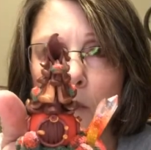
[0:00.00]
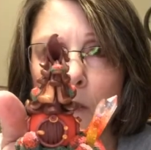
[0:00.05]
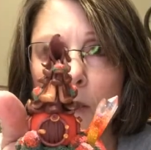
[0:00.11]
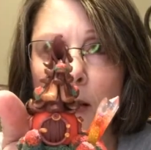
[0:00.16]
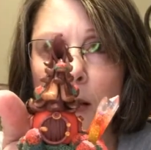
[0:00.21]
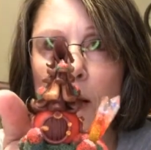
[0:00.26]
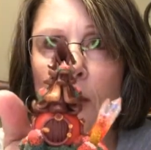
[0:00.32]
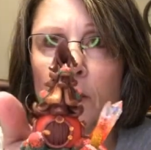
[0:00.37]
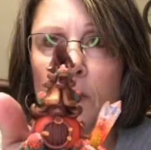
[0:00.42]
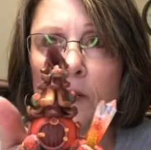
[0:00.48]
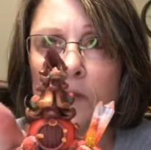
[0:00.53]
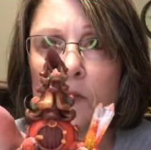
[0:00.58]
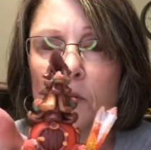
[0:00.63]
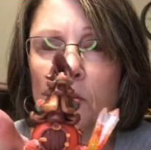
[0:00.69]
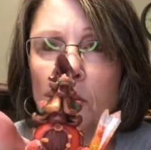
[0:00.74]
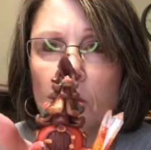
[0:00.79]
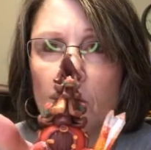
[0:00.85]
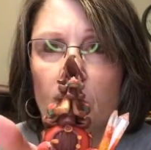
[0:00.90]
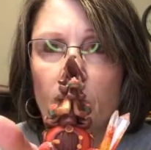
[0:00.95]
Now, these
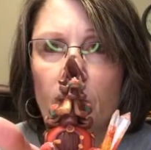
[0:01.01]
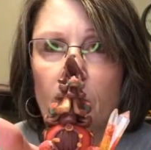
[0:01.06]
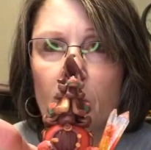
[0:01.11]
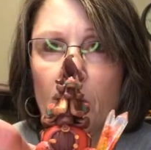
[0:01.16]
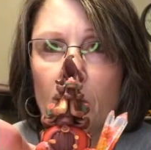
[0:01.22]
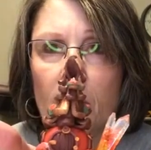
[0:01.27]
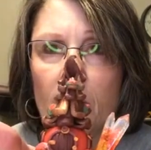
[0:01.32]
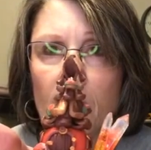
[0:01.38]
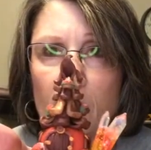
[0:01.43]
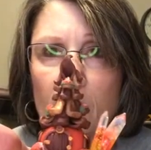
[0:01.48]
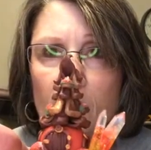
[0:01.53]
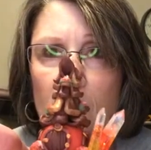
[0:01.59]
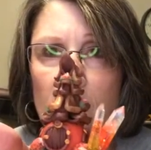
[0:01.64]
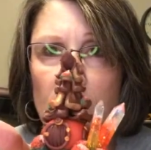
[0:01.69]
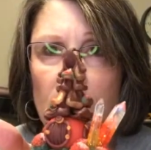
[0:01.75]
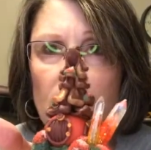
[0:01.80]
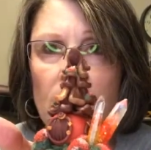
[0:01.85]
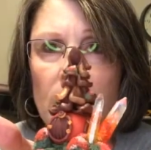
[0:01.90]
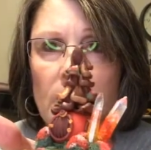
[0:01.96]
are little fairy
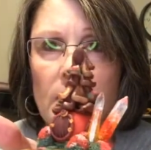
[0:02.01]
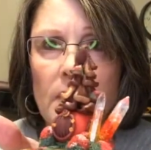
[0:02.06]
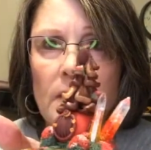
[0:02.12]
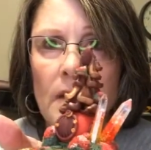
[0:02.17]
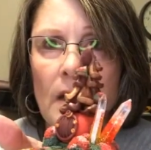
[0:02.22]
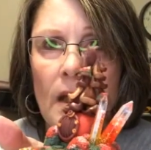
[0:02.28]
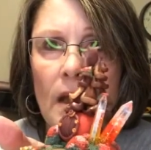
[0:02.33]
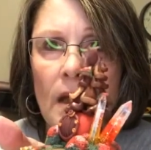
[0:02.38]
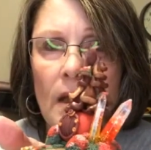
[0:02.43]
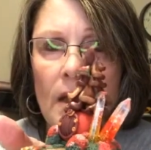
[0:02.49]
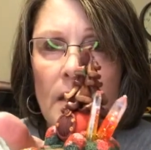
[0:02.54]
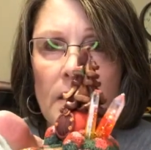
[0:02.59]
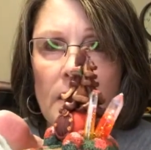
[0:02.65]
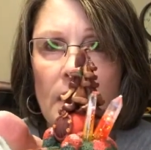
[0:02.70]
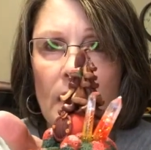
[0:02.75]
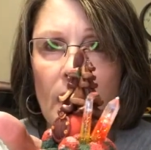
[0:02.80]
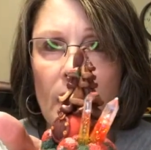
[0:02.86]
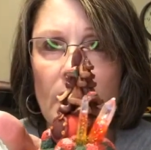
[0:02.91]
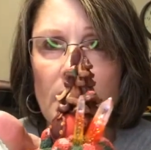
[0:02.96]
houses,
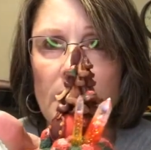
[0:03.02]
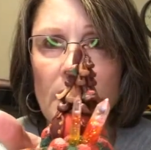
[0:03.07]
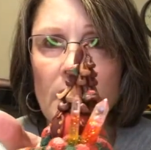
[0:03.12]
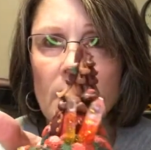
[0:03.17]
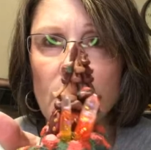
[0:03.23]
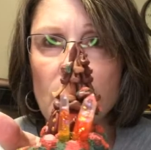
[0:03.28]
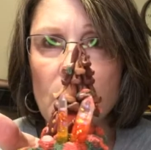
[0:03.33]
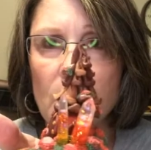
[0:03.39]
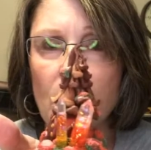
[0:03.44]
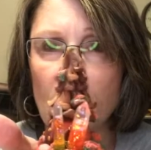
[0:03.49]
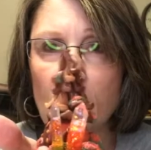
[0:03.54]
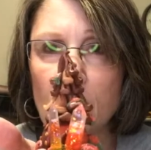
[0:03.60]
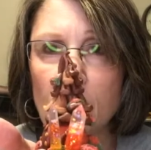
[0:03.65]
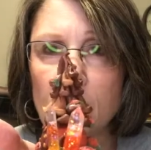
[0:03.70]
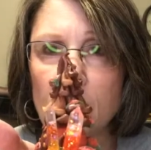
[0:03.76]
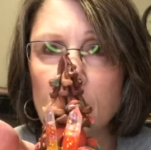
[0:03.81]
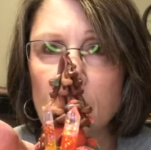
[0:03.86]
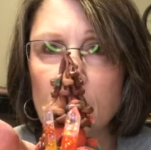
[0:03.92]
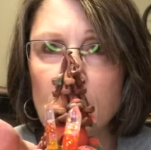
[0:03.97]
and I gotta tell you
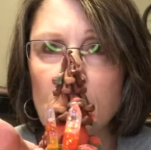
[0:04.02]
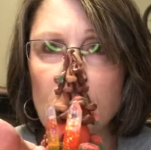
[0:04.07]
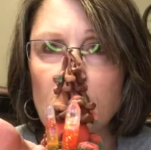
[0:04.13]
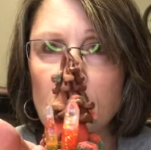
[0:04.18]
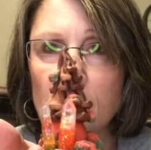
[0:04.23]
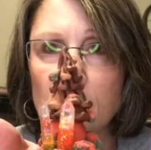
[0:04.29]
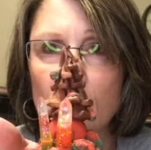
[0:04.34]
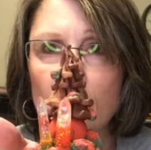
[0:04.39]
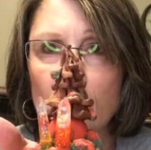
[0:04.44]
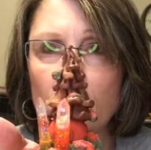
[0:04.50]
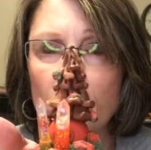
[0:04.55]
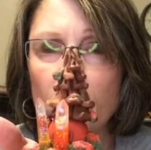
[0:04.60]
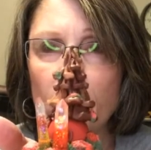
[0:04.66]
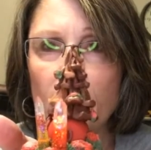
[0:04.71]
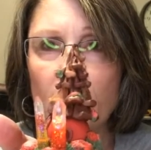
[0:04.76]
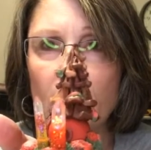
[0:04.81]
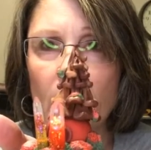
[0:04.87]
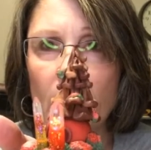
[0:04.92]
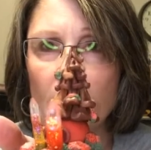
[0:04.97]
guys, these are
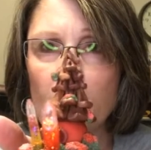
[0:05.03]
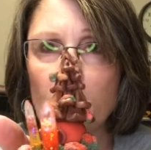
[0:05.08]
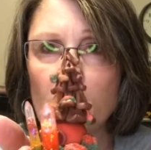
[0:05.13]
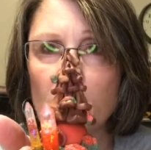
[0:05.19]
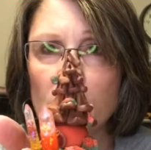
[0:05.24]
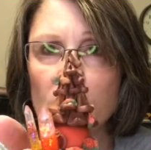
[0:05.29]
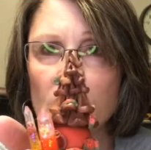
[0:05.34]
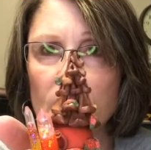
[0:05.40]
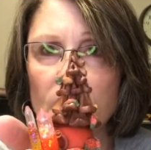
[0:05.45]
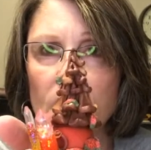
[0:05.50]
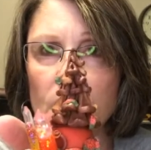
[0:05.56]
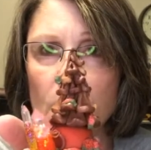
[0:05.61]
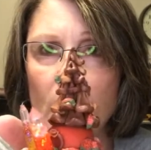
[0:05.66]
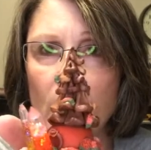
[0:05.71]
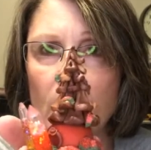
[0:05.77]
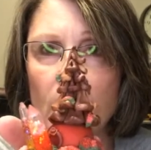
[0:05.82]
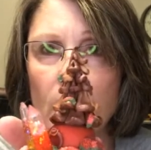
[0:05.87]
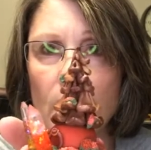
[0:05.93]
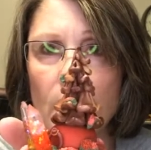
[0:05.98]
very much
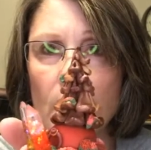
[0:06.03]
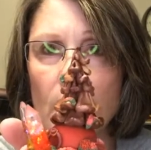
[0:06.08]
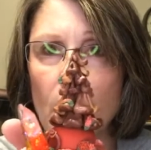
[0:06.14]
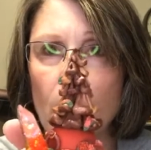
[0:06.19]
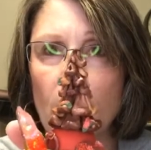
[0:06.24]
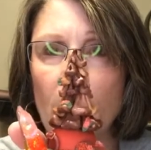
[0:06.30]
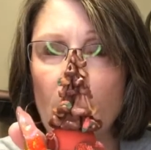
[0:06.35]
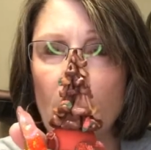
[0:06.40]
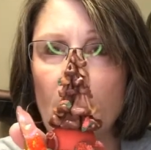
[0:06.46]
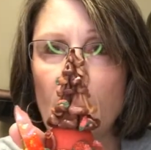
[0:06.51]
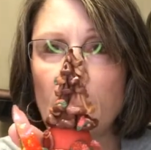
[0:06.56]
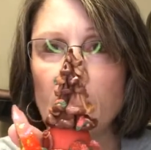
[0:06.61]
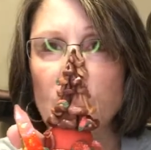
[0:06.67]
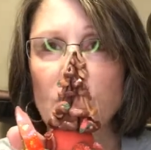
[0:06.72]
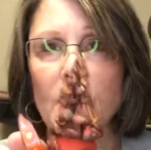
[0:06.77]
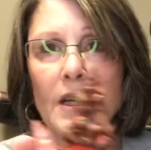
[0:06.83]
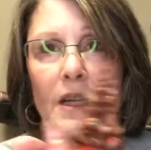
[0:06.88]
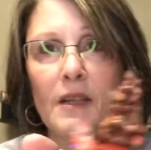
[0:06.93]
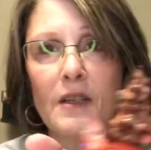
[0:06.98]
inspired by
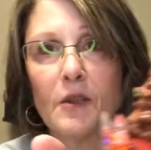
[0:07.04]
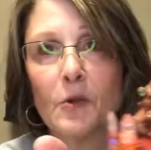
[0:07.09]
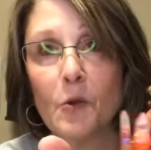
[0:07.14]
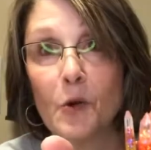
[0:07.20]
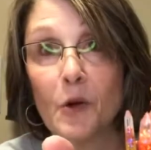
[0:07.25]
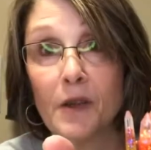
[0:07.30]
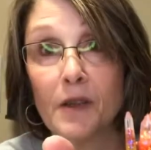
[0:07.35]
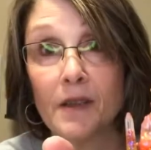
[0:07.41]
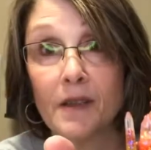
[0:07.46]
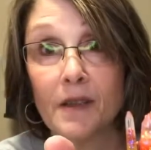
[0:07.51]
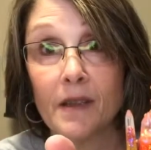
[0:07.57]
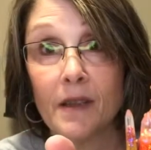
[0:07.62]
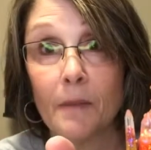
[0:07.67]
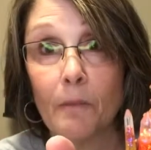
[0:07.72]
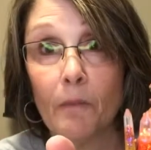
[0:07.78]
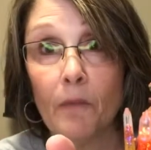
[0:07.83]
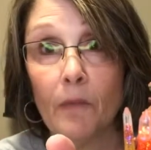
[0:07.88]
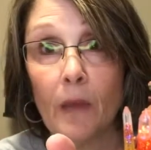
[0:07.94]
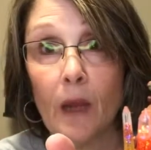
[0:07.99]
Jenny
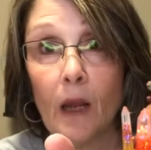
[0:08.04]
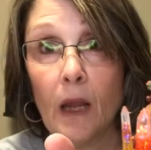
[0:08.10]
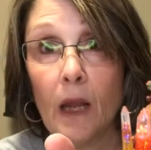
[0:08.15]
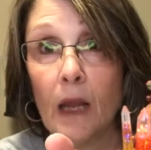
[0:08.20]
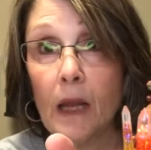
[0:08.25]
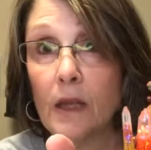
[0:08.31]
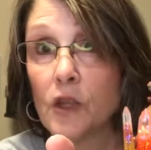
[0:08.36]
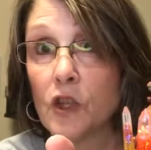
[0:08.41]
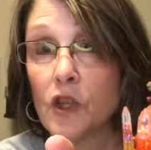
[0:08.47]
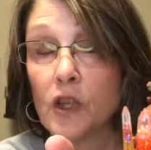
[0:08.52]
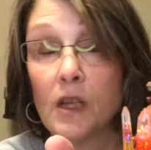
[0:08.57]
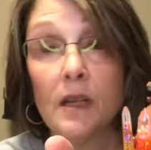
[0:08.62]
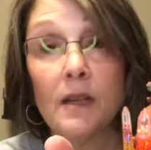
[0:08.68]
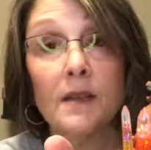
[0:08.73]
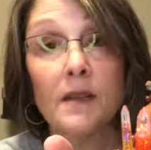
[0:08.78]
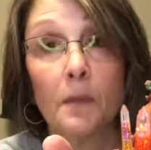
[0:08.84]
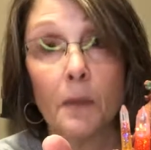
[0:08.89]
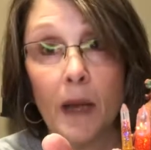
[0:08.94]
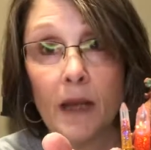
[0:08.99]
Sorensen, and
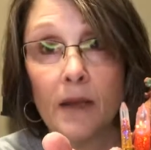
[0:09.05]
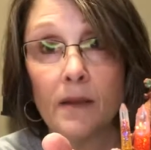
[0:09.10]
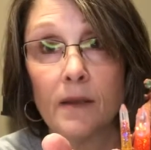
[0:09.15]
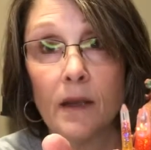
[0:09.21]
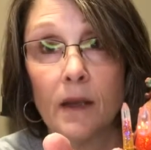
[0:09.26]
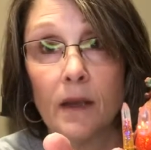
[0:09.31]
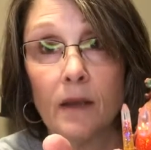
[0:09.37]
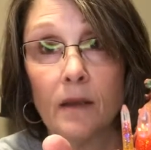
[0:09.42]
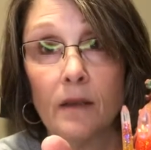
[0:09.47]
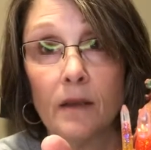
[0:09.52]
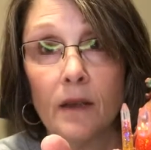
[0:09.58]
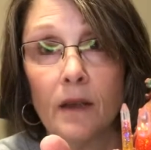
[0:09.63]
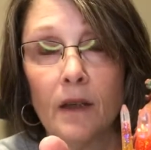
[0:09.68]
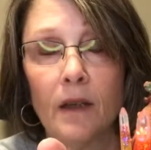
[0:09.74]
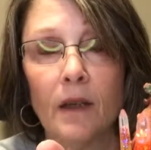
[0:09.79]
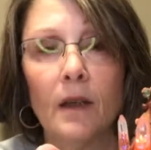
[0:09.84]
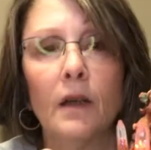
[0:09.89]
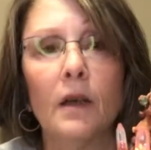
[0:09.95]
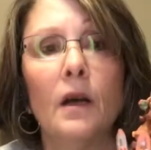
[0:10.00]
she's amazing.
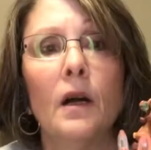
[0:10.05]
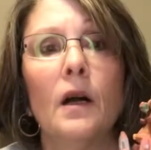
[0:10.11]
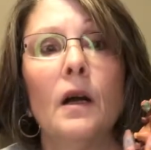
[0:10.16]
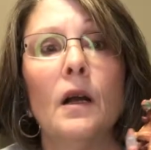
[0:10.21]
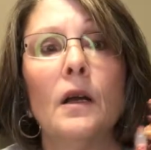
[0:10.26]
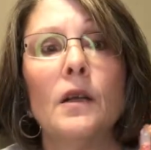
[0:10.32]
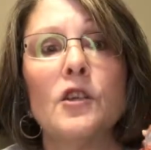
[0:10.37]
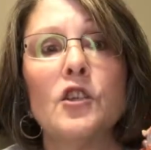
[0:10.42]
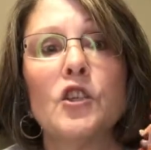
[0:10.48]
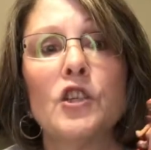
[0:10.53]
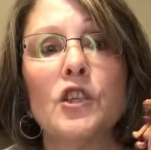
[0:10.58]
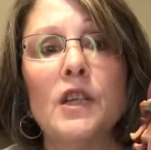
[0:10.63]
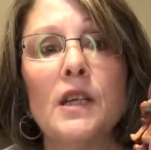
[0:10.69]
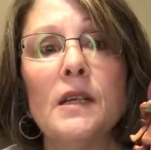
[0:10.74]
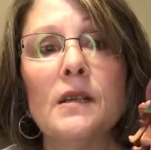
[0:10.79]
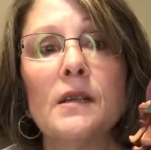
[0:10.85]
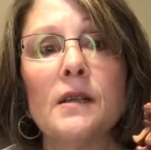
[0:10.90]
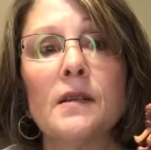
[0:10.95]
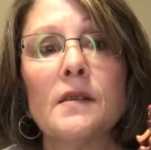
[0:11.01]

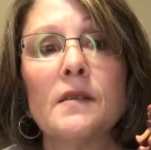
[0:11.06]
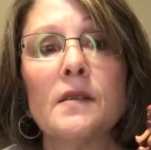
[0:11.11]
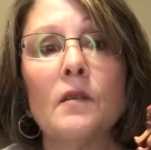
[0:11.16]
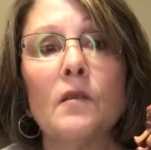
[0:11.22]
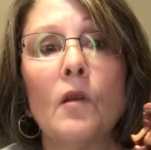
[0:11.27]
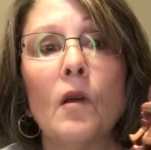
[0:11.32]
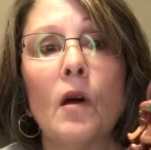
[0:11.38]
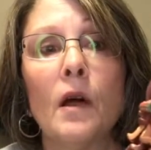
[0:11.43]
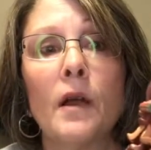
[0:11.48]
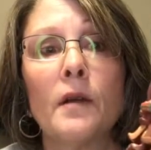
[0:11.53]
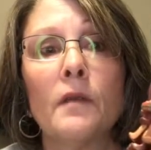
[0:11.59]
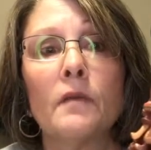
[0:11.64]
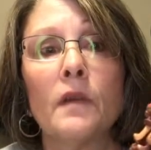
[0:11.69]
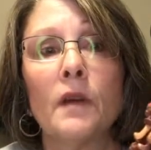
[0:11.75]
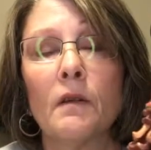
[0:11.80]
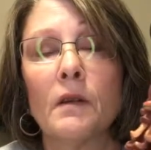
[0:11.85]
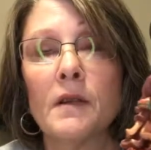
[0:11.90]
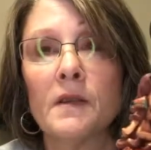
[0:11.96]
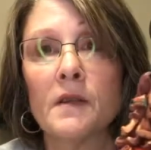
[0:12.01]
She does a lot of
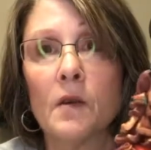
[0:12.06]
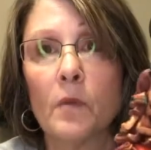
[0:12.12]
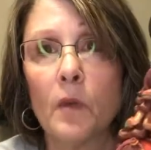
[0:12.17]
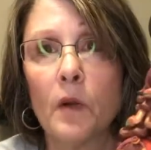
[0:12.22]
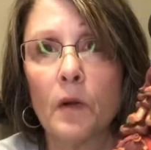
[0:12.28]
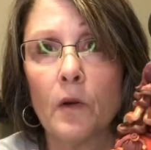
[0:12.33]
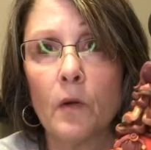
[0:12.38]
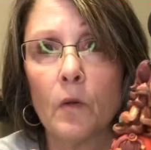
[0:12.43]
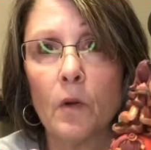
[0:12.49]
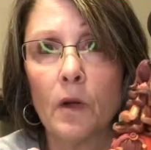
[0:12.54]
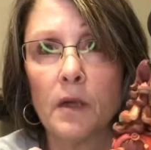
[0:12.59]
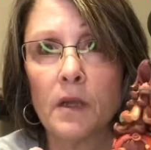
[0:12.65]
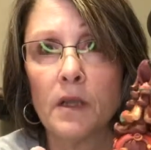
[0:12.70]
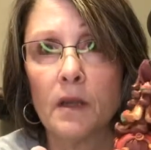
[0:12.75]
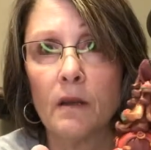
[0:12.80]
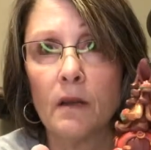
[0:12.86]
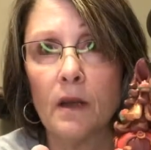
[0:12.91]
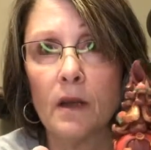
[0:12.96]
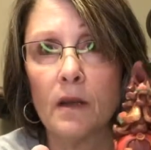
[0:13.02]
very similar work
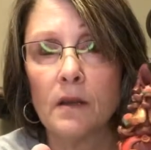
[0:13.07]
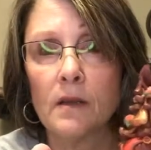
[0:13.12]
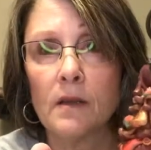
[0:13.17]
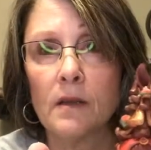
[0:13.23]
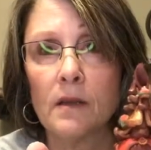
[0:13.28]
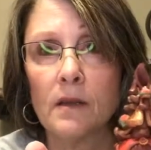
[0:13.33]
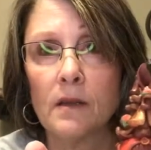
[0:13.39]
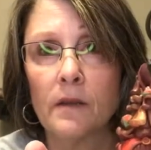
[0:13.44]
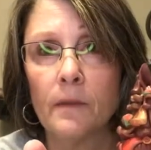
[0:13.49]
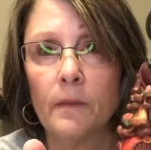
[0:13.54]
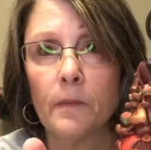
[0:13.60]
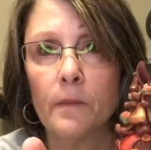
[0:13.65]
to this.